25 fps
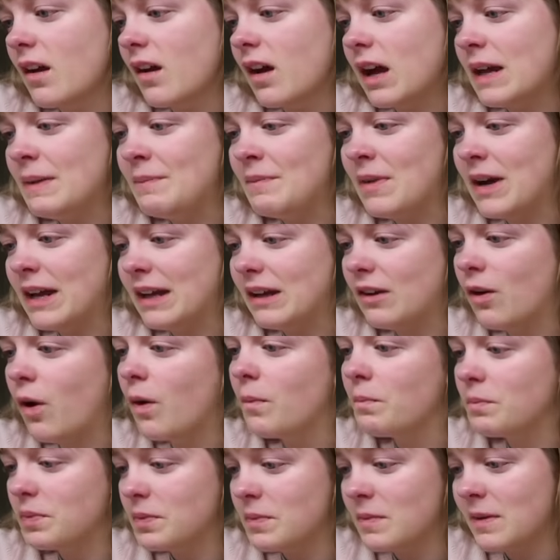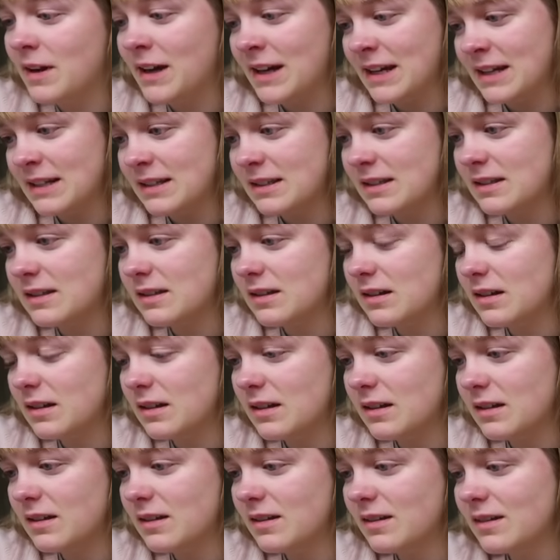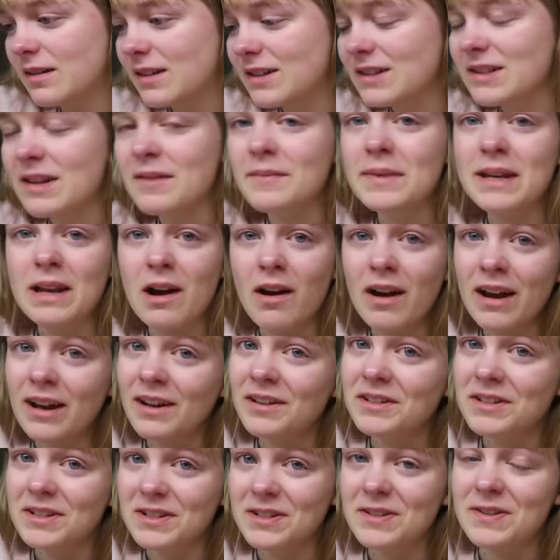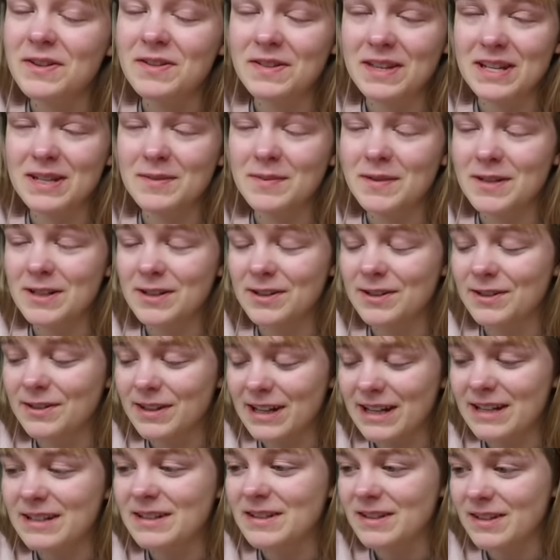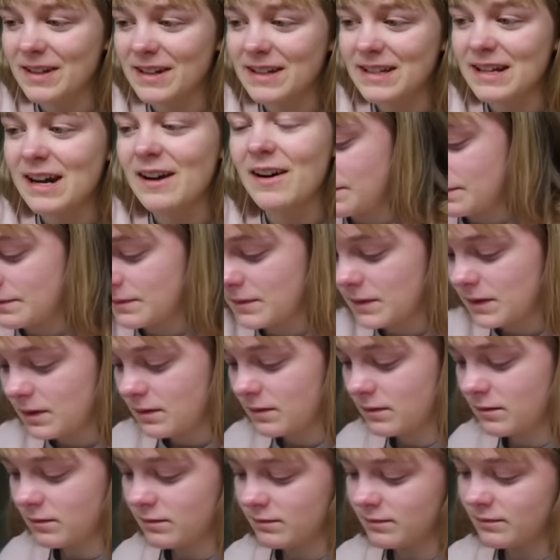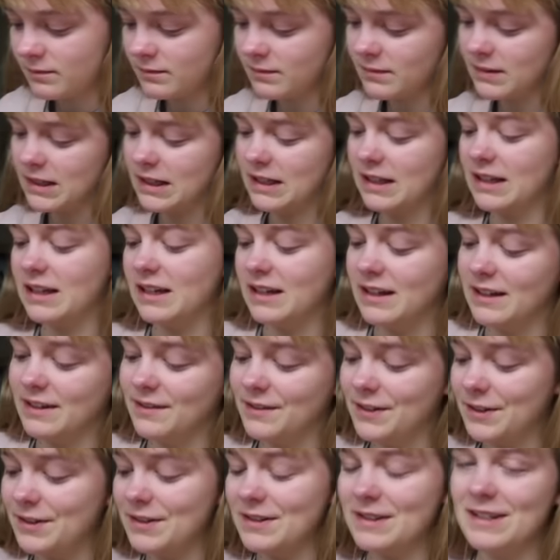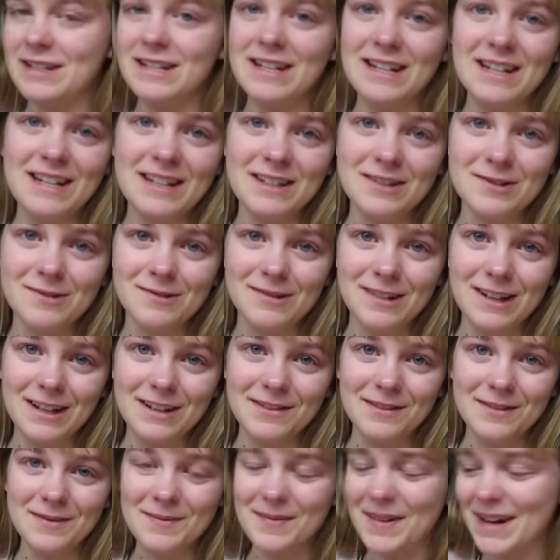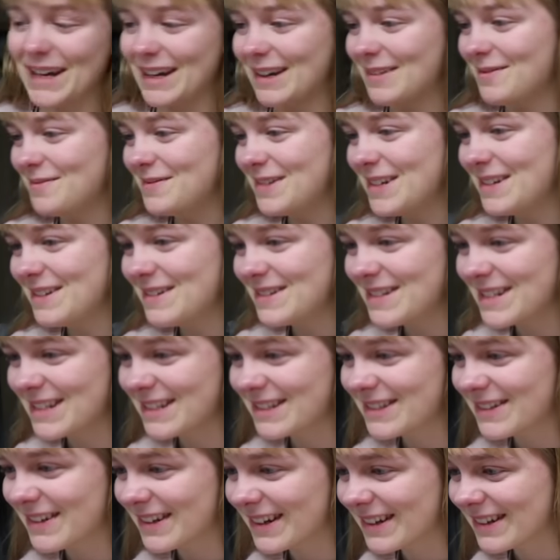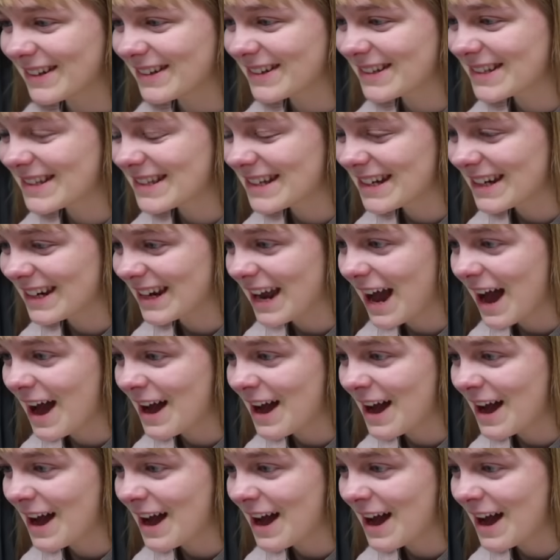I might compromise because, I mean, I understood this material inside out. I've got tears all over my computer so I can't see.